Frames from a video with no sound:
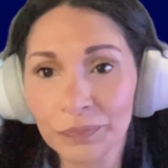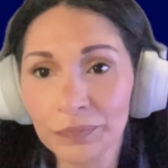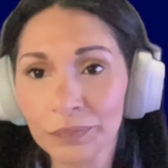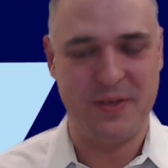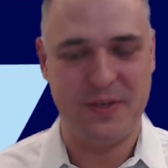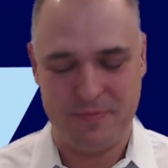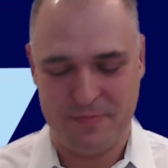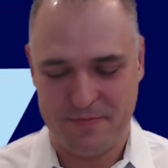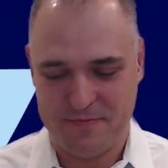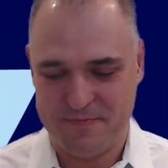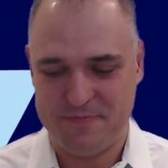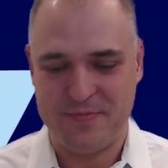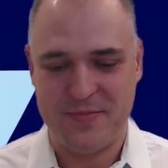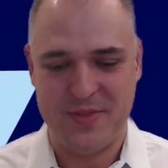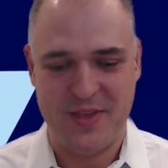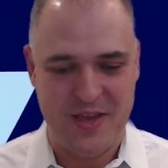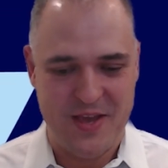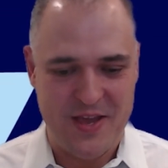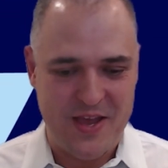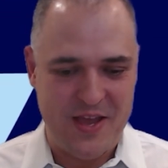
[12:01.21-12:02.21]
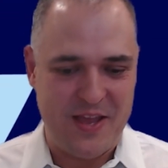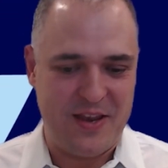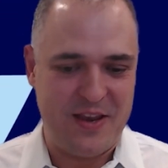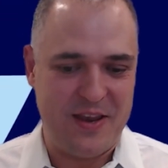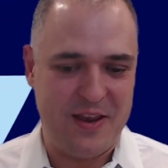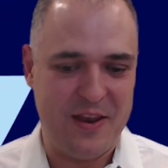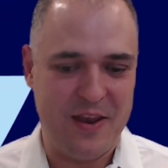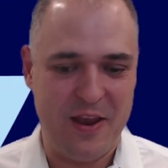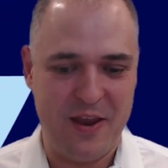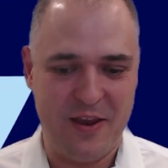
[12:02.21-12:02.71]
Yep.
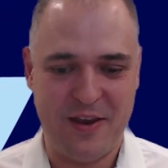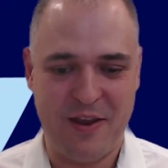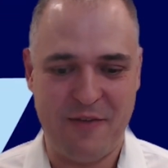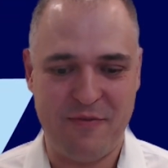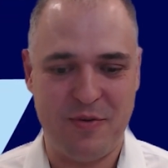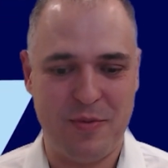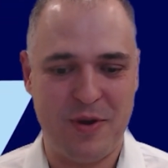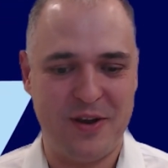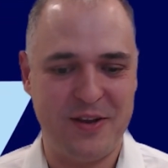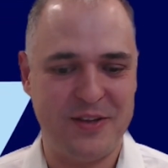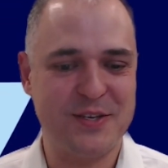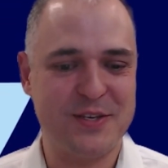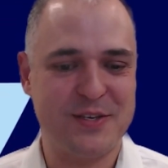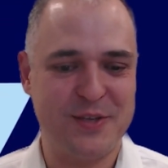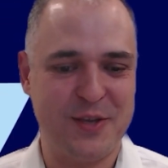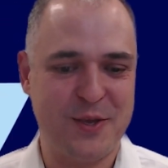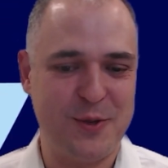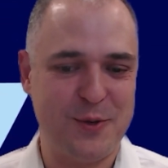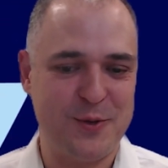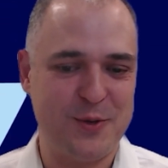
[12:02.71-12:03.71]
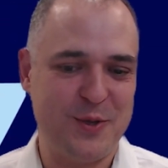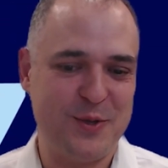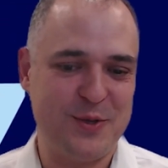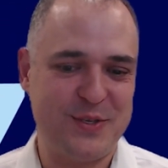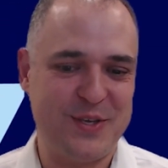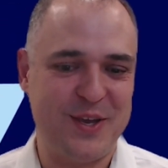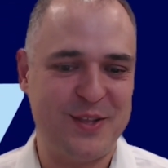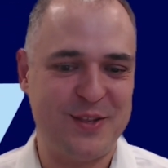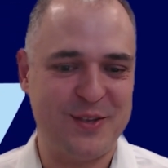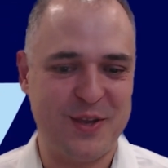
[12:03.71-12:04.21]
And everybody, just like you
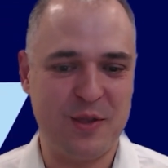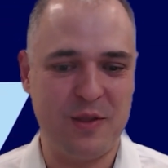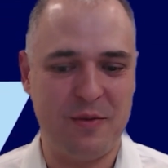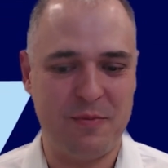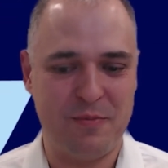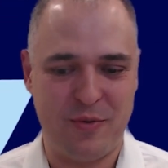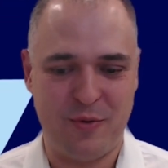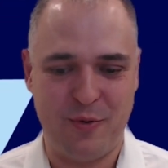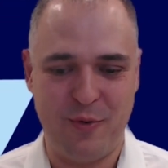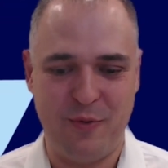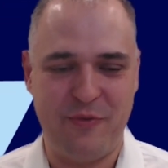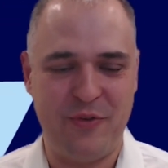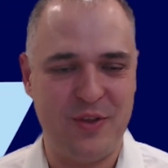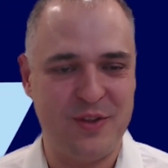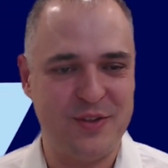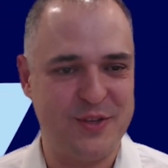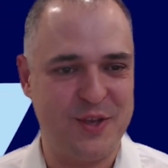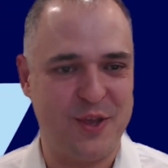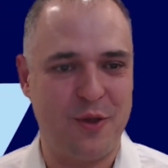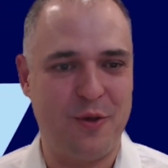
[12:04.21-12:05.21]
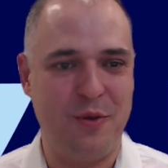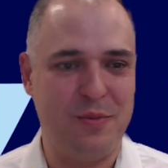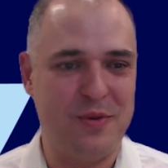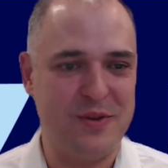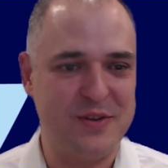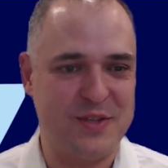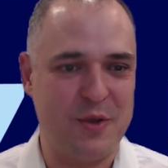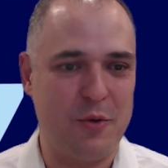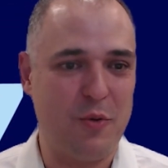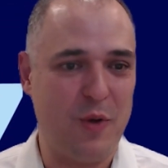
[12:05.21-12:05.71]
said, like the Peruvians, the
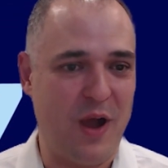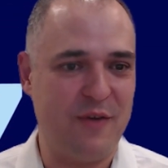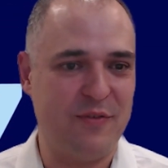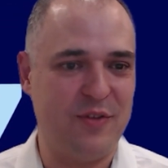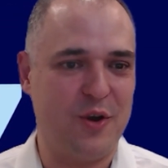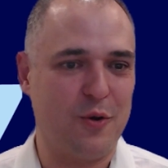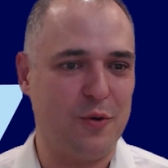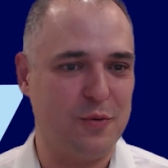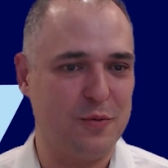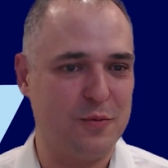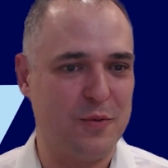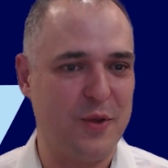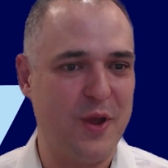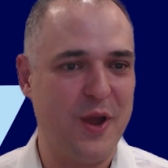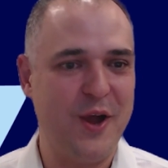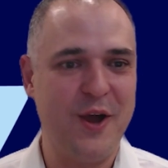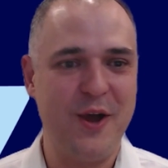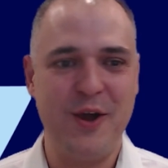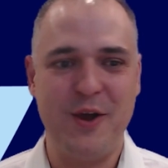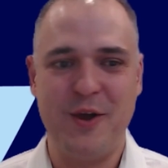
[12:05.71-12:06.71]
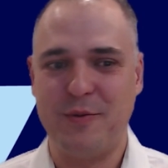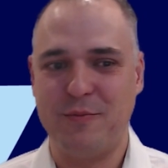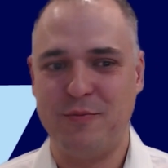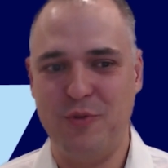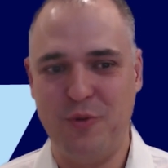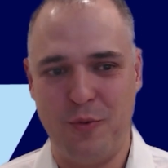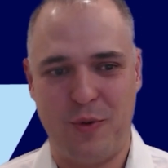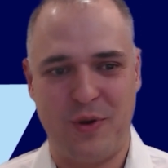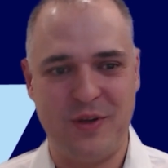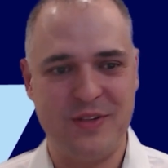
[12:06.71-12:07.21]
Cubans, they will have their own
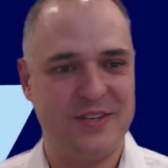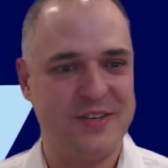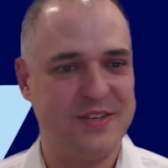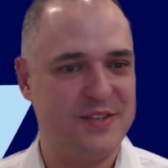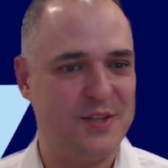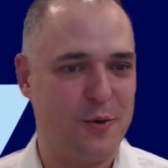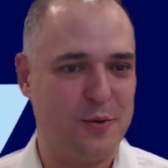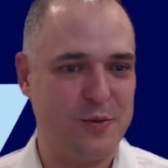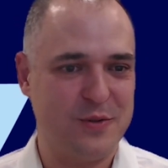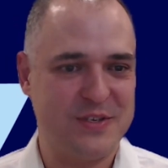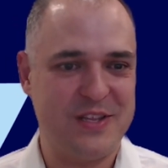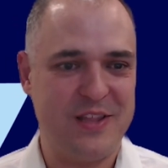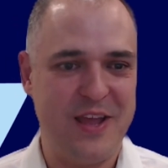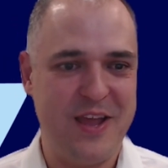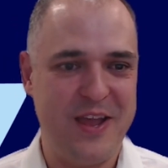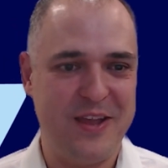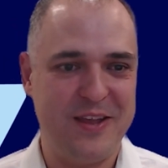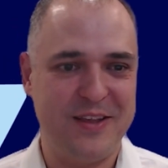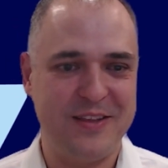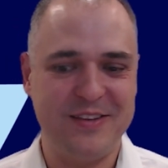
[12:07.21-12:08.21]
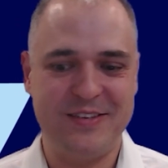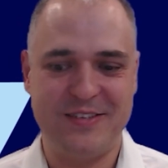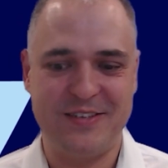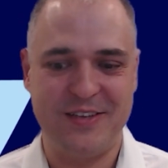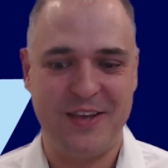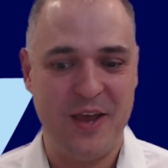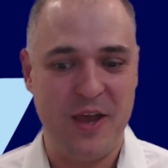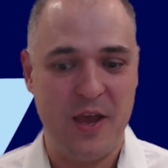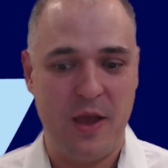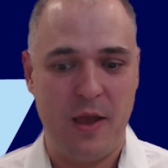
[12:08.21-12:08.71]
nuances, their own slangs,
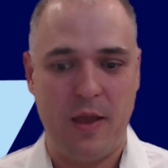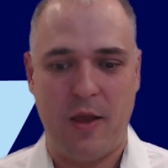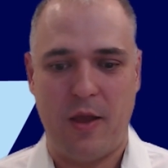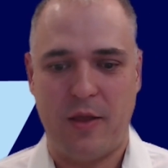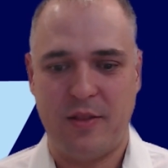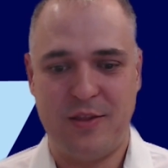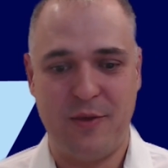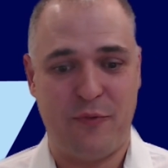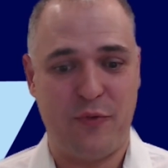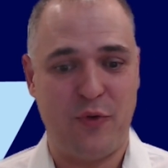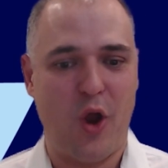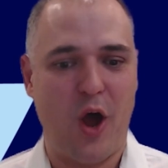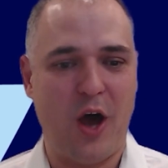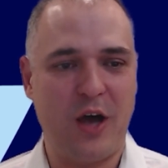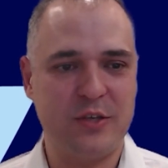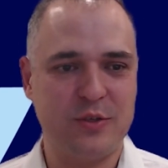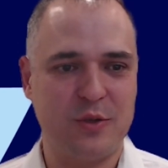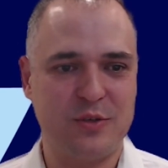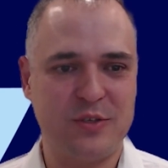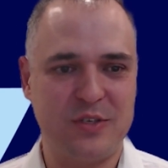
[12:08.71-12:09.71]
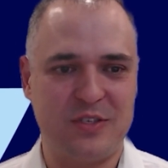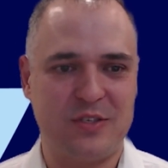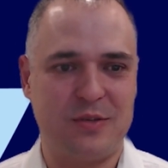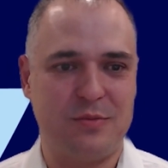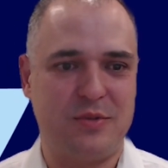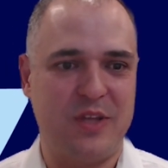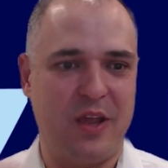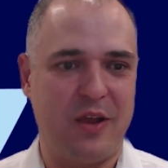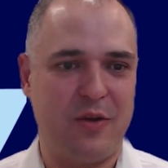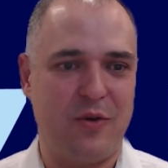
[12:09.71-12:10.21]
different hospital
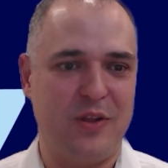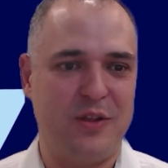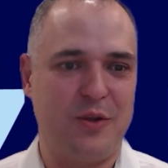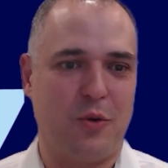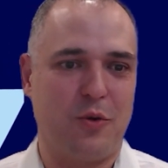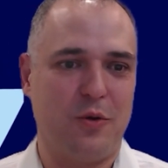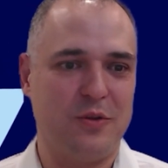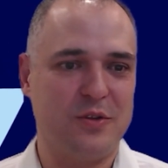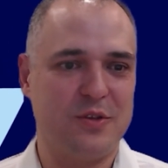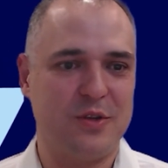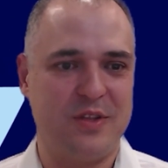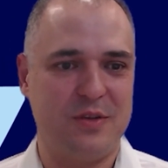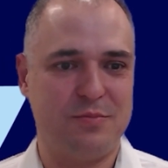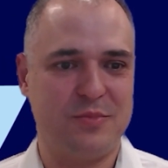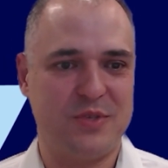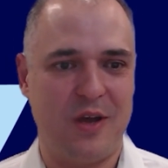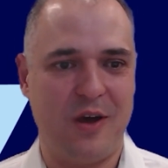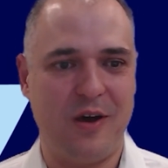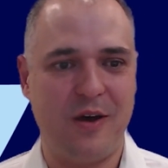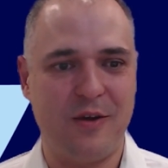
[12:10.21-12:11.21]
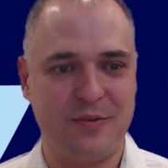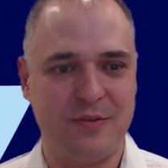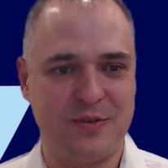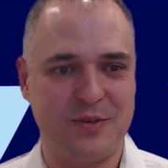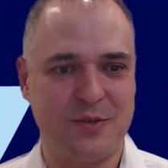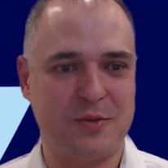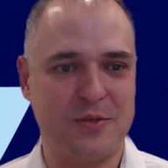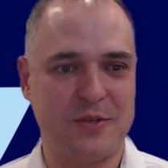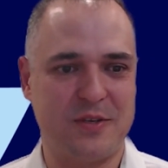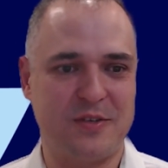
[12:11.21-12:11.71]
systems. They create their worlds on themselves.
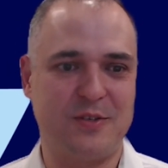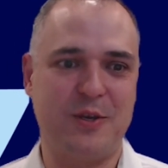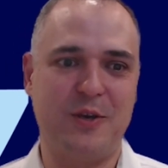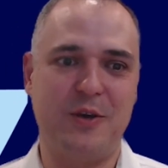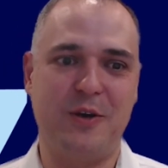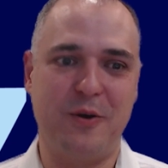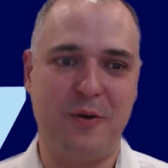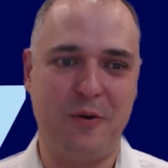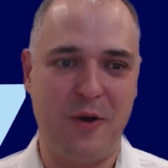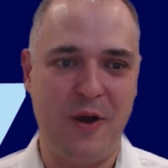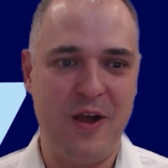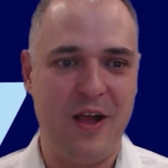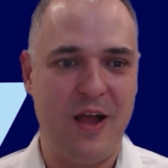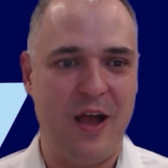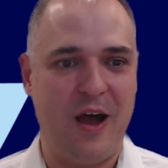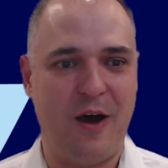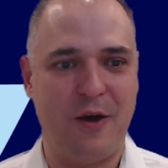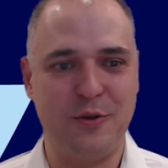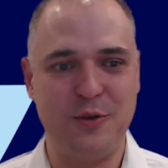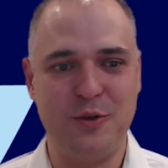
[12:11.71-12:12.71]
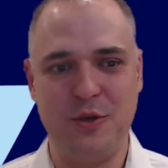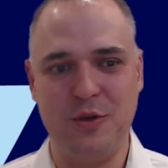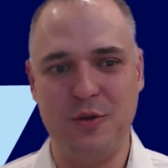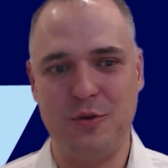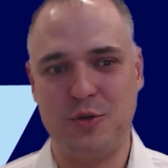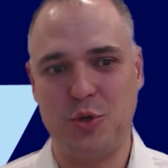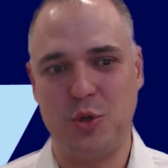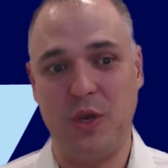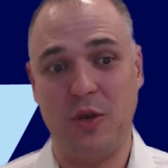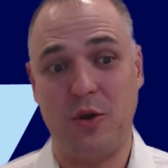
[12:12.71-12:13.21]
So how do you
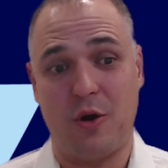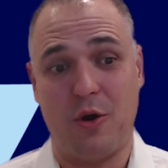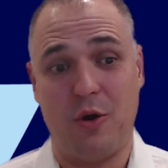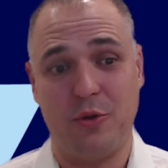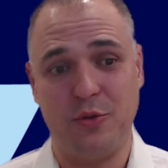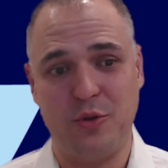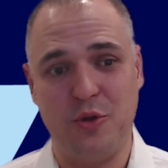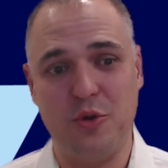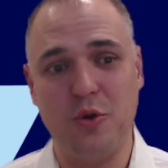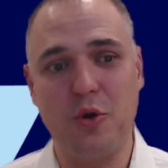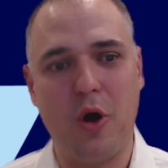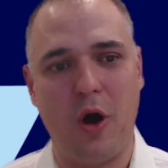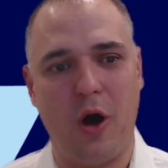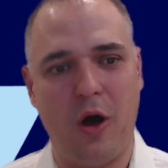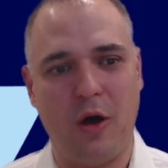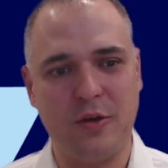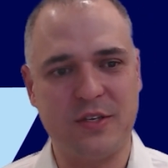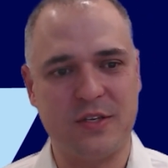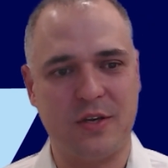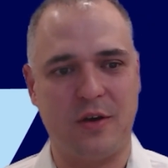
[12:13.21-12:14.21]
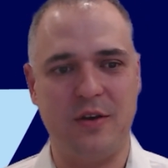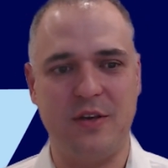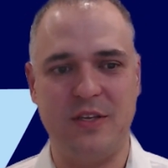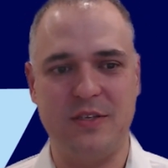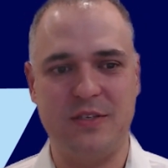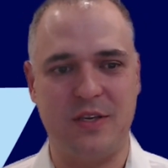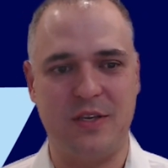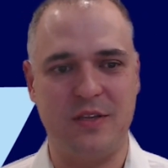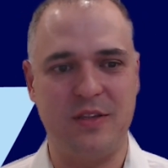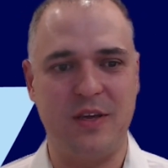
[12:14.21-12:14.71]
treat or how do you call certain
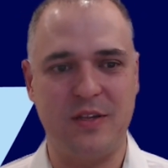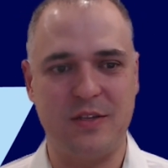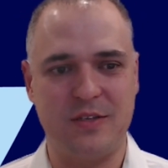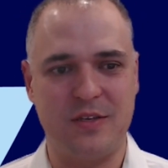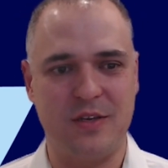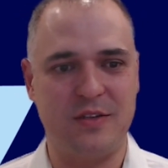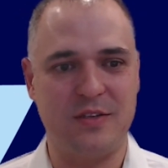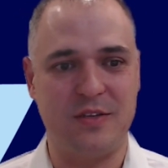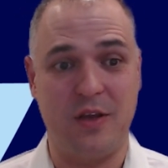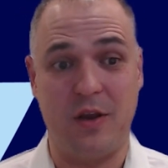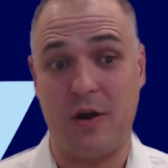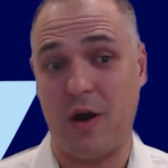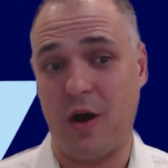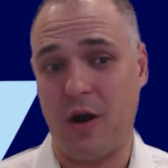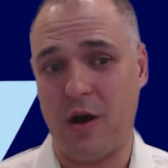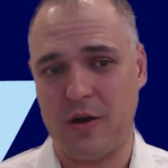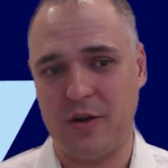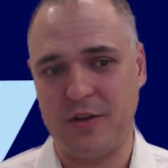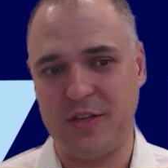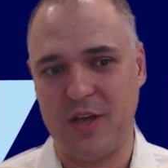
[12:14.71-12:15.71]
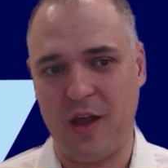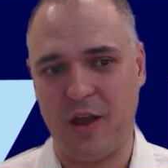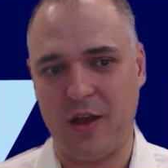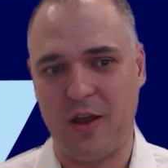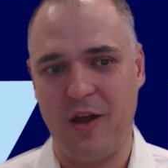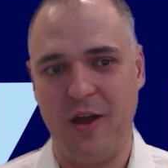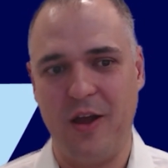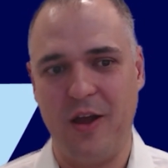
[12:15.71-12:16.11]
incidents? Is it a heart attack?